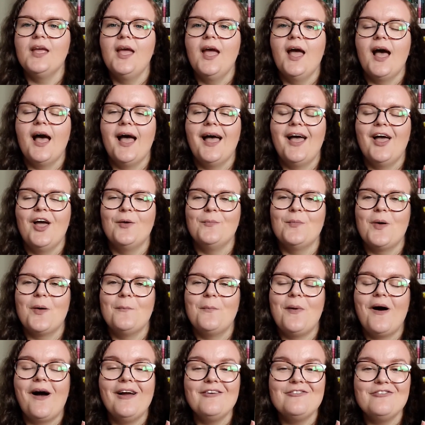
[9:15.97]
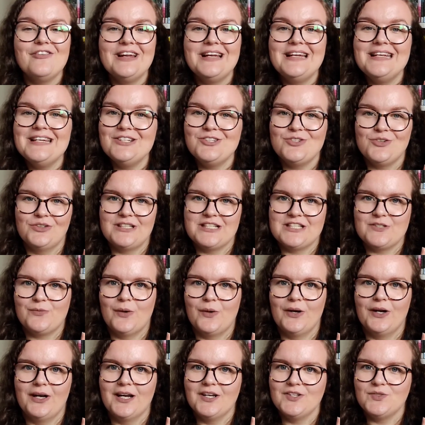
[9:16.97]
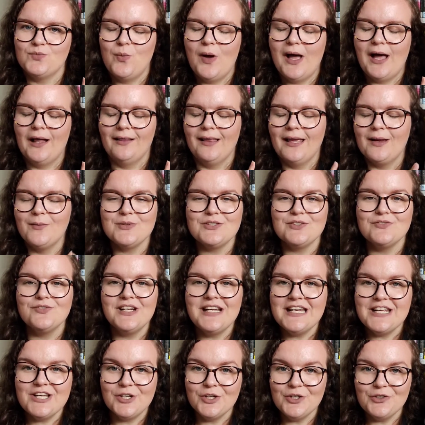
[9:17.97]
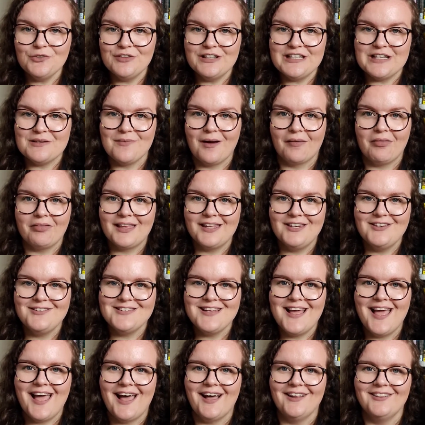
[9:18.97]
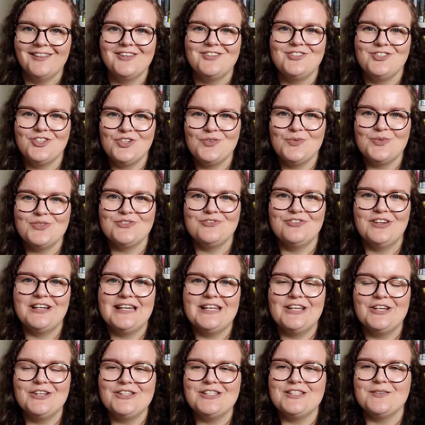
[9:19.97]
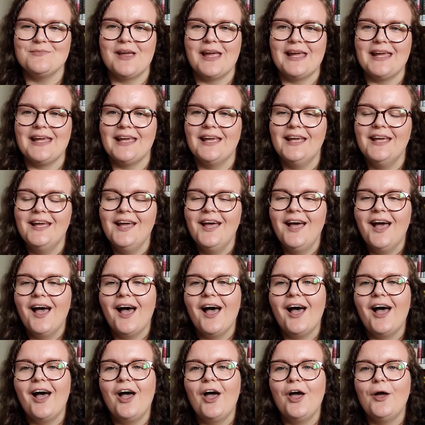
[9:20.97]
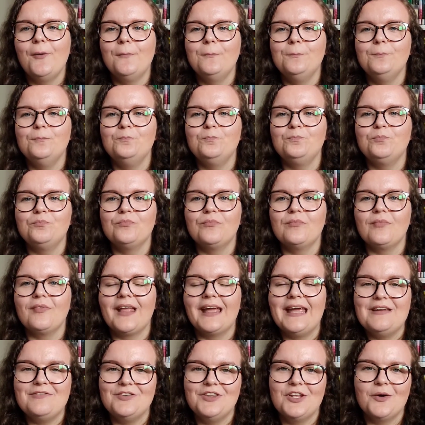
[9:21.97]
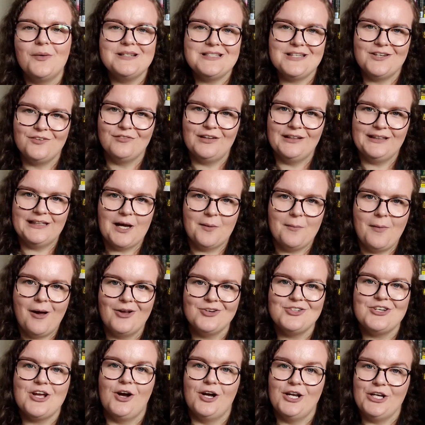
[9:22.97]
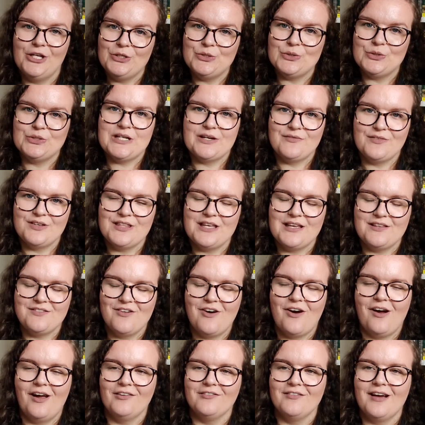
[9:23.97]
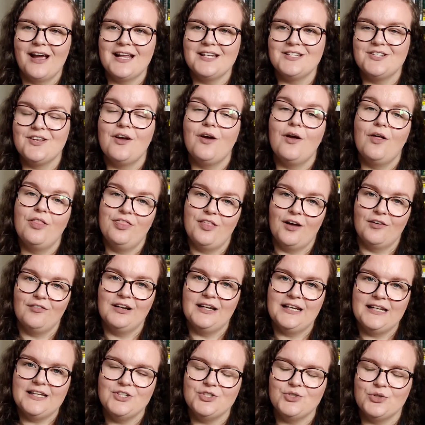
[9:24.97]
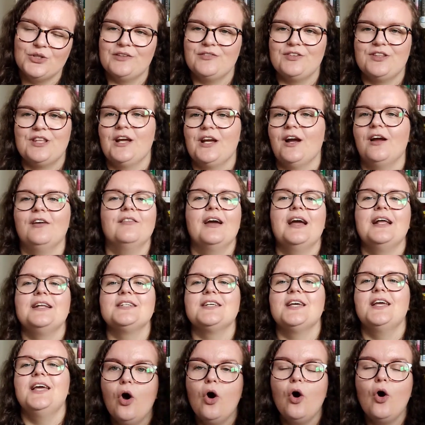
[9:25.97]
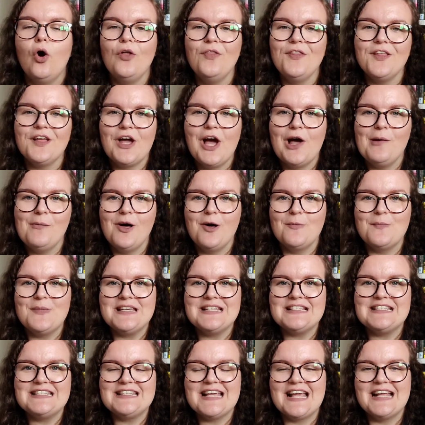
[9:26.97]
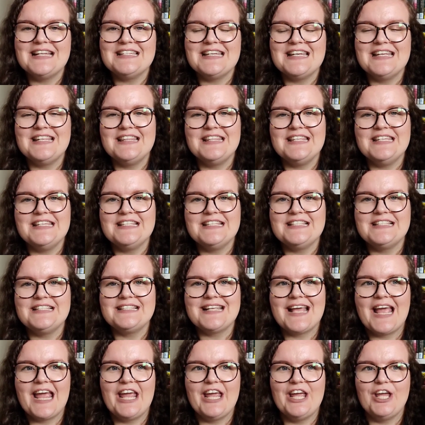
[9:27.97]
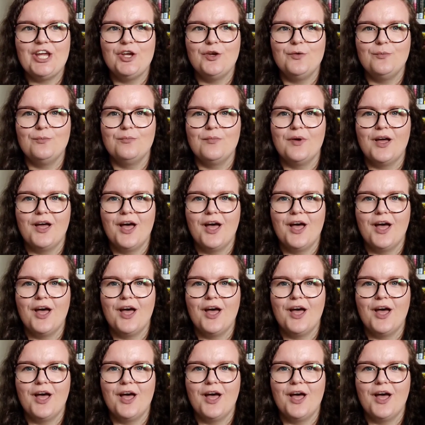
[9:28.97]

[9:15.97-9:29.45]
But I really enjoyed this one as well. It was a really good reading month, can you tell? June was really good to me. Even though I didn't read that much, I enjoyed everything that I read. Thoroughly enjoyed everything I read. On the Come Up is set in the same